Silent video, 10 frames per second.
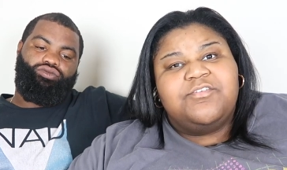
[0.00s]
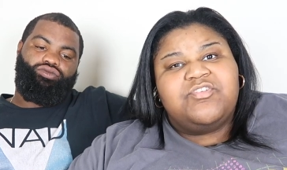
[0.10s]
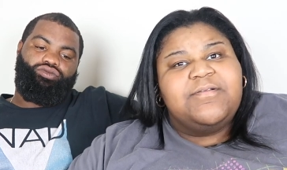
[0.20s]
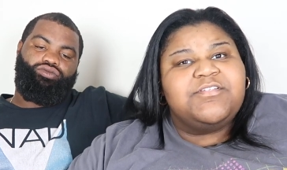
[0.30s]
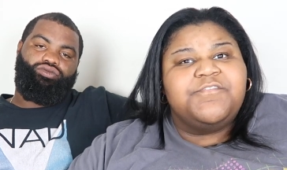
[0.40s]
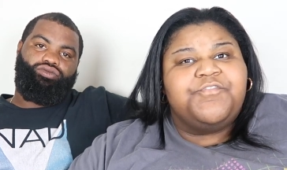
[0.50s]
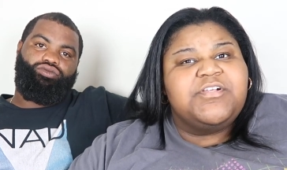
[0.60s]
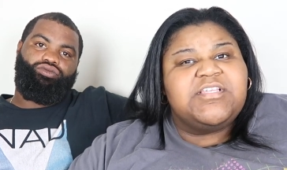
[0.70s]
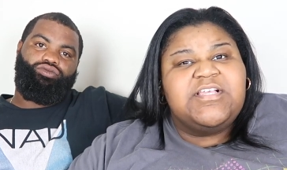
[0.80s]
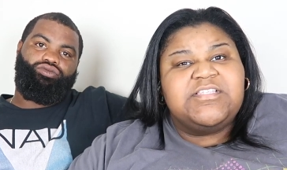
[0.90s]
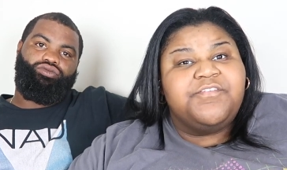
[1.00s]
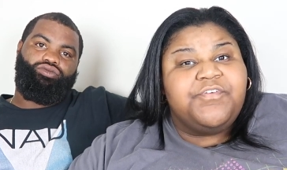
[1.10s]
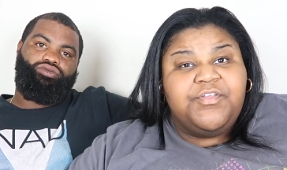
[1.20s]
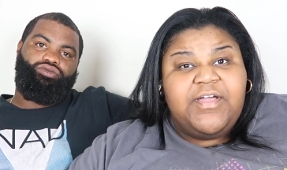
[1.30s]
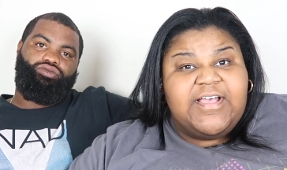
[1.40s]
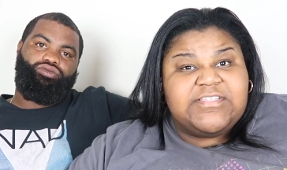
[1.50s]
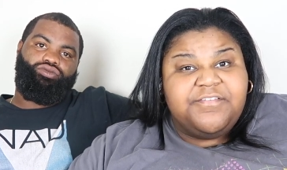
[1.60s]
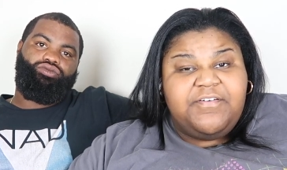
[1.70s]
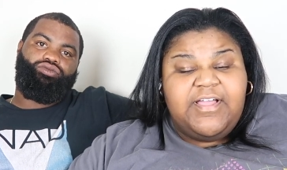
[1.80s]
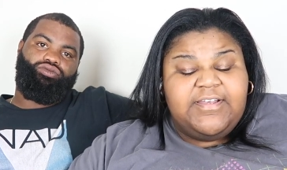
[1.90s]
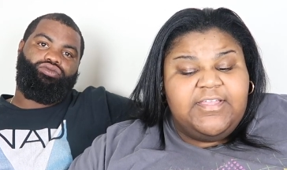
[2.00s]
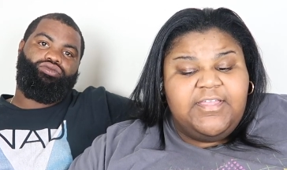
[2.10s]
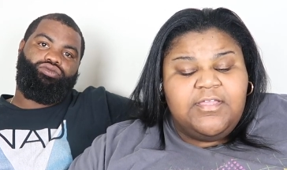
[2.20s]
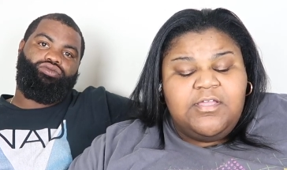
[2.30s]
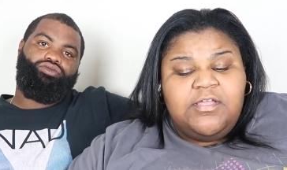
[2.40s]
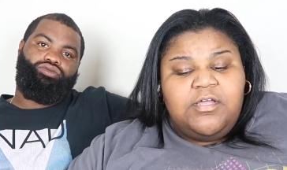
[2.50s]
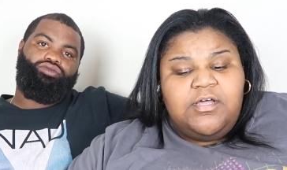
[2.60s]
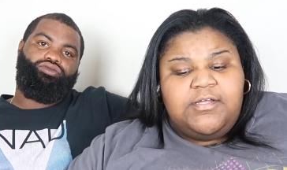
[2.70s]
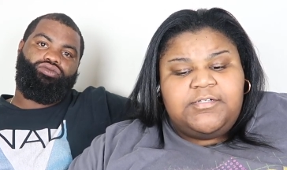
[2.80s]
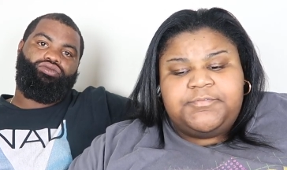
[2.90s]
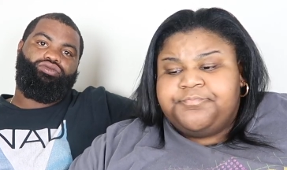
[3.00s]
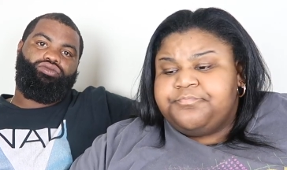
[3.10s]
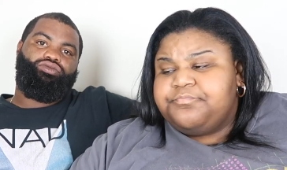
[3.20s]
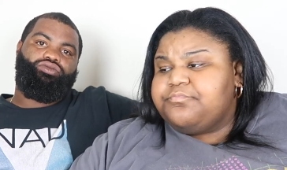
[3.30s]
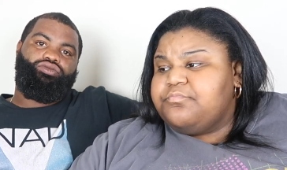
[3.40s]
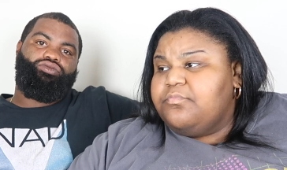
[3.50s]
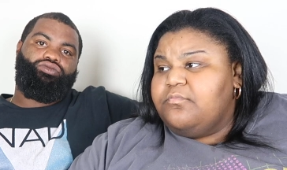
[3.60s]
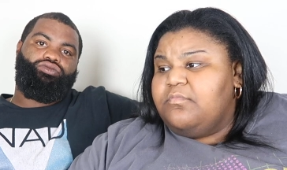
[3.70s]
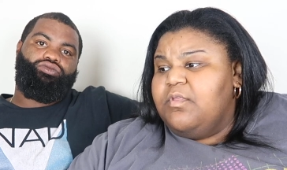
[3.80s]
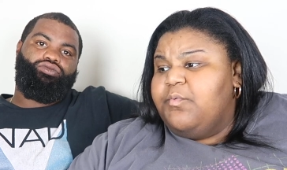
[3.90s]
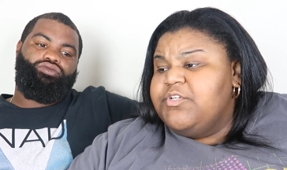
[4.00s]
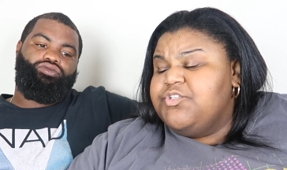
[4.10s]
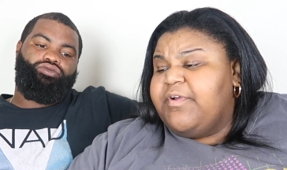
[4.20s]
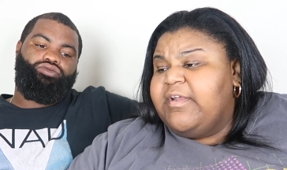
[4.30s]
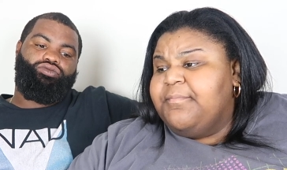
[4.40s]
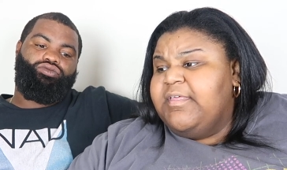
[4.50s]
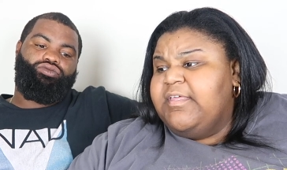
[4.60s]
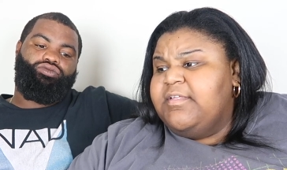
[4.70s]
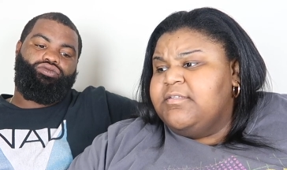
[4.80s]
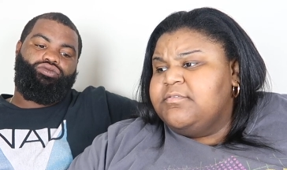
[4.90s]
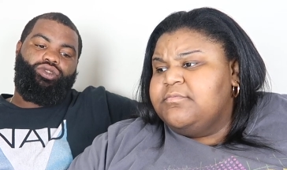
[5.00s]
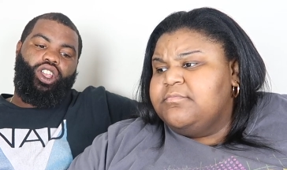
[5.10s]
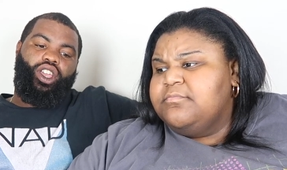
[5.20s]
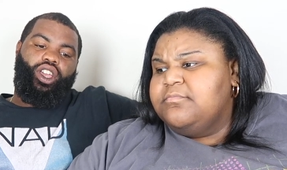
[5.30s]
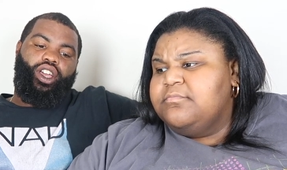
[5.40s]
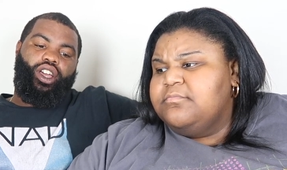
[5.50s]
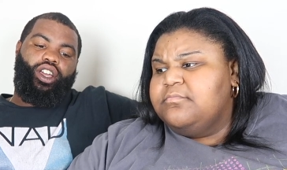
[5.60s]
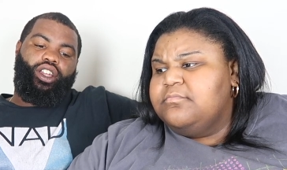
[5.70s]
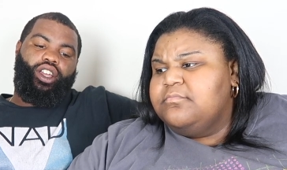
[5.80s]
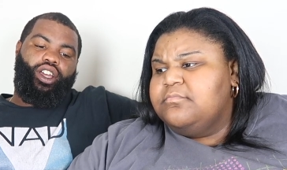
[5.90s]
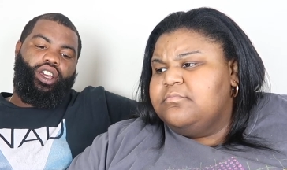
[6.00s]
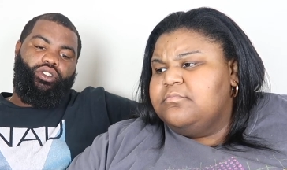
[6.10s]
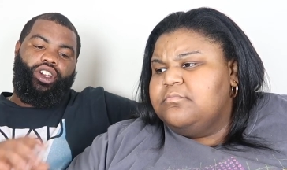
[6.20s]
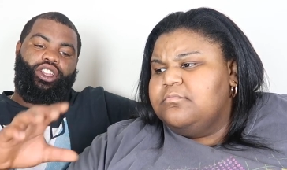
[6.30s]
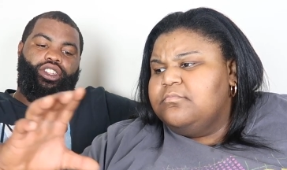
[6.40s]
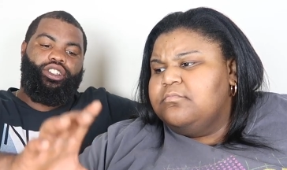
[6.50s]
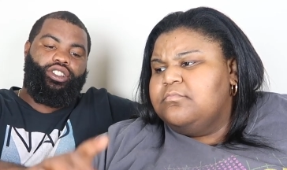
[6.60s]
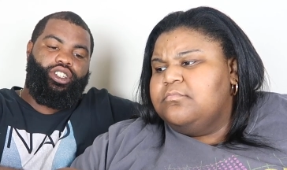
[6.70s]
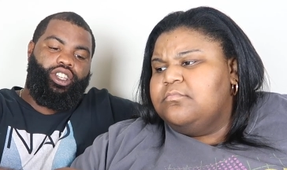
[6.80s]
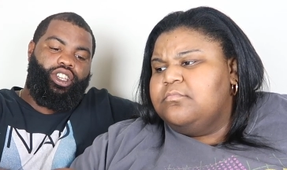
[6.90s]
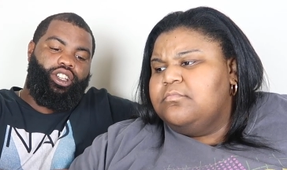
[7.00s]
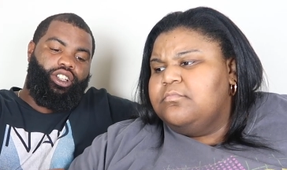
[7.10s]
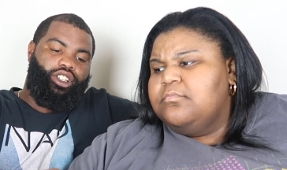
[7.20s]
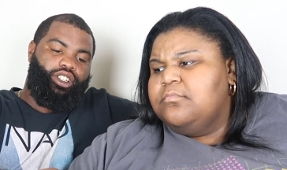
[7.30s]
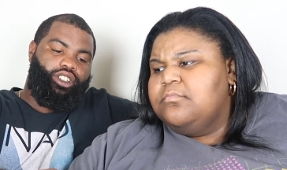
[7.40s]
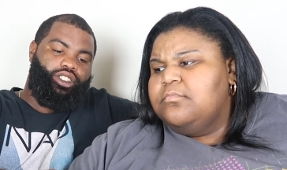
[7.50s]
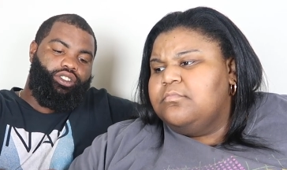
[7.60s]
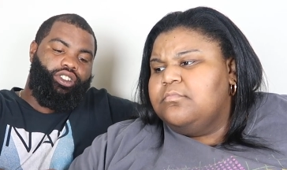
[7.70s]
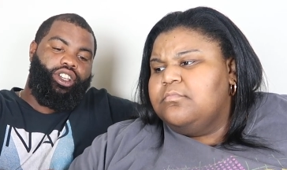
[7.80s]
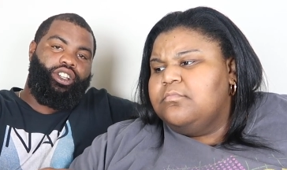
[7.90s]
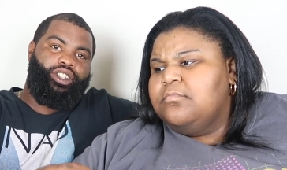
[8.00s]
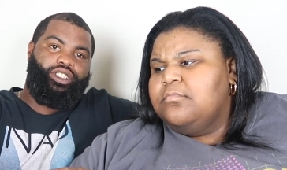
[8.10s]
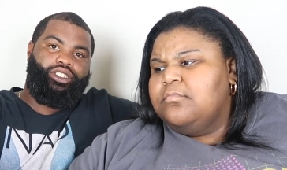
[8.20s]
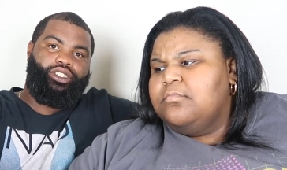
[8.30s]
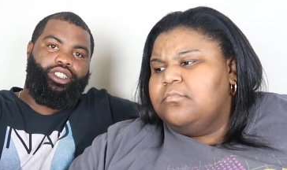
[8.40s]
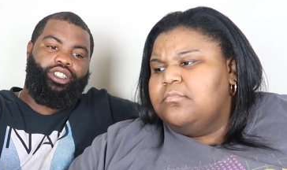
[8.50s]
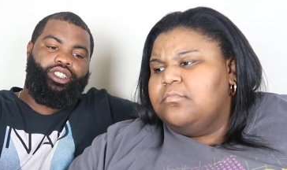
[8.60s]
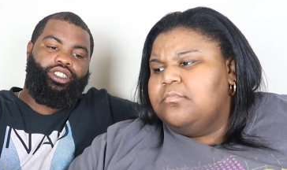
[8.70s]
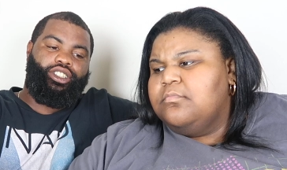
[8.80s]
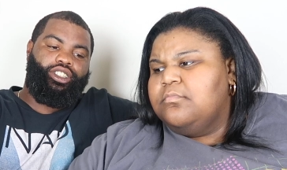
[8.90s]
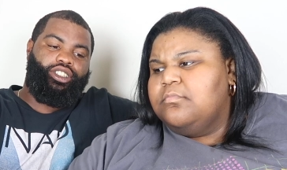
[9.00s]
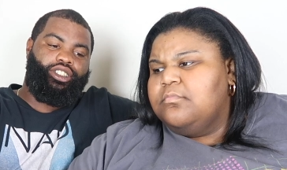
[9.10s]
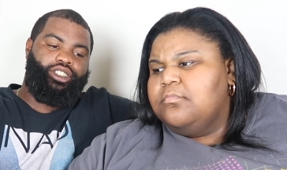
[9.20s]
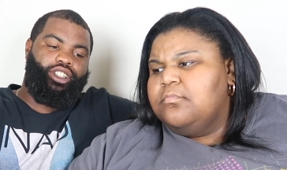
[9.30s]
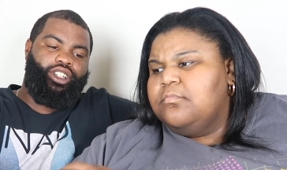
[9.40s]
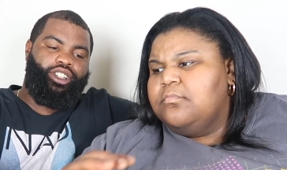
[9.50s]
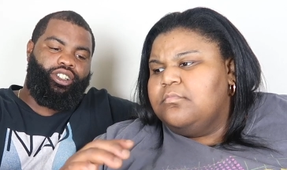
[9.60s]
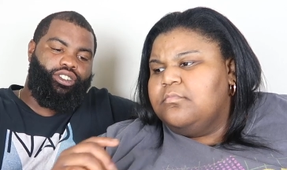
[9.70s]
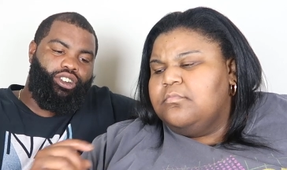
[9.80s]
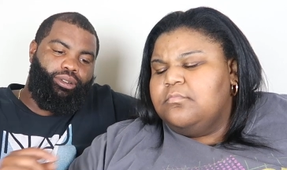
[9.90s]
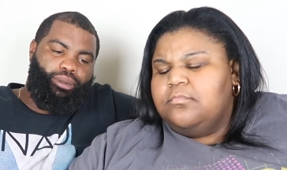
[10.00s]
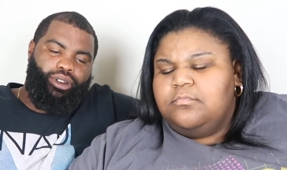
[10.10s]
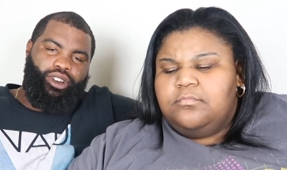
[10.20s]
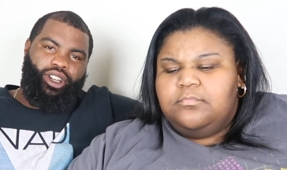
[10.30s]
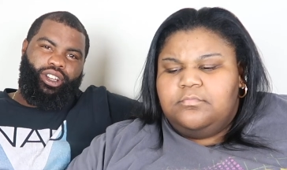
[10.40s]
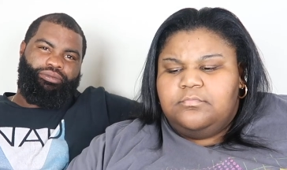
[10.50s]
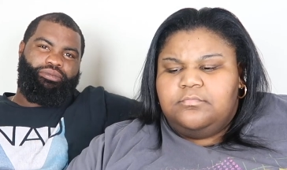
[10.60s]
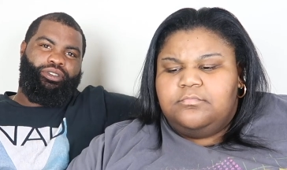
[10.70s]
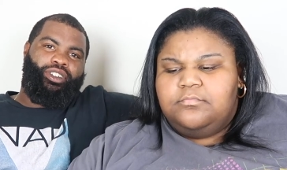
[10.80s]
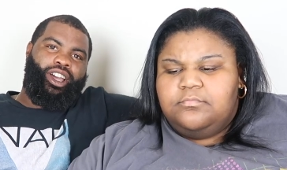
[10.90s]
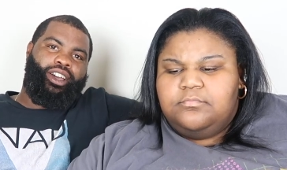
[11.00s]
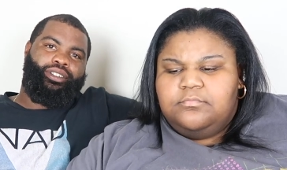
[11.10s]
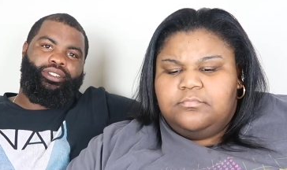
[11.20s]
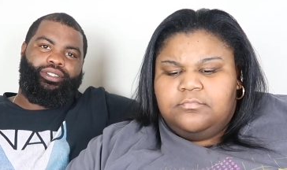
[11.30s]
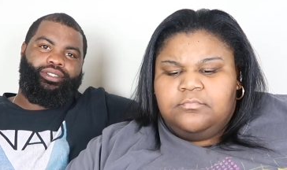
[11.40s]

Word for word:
Speaker 1: the description for it's easy for you guys to find it. Um, what you rate them again?
Speaker 2: I rate the tequila Rita uh, ten and the cranberry five.